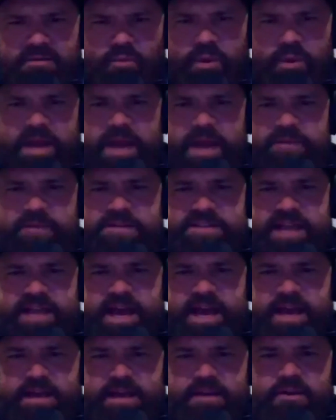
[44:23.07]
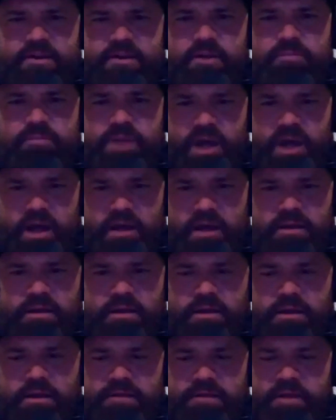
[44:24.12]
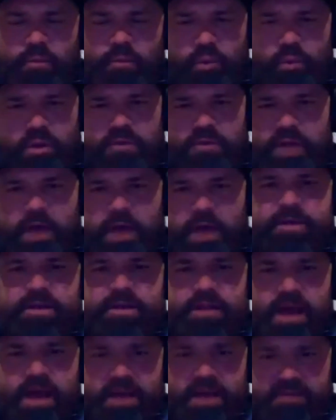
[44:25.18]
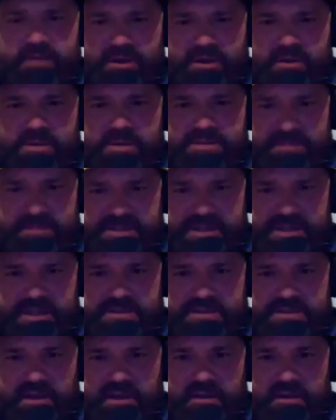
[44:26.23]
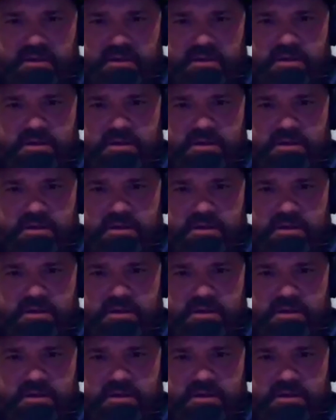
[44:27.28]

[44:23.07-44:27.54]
We had this guy in our blind that will not be alive at Christmas, they say.